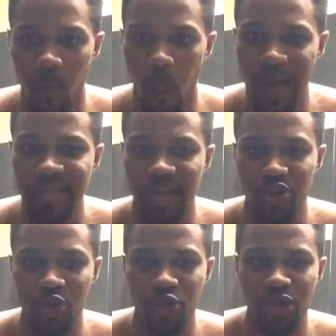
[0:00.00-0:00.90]
weights
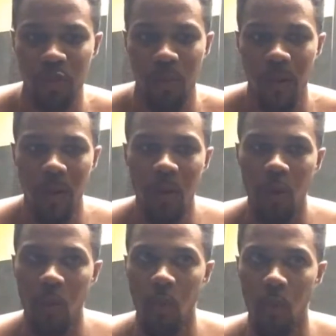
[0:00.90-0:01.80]
that you usually
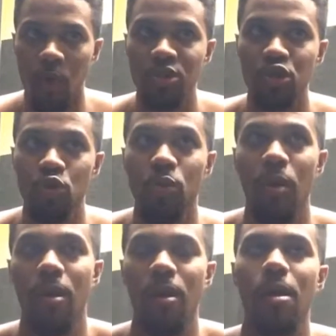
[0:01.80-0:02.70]
would do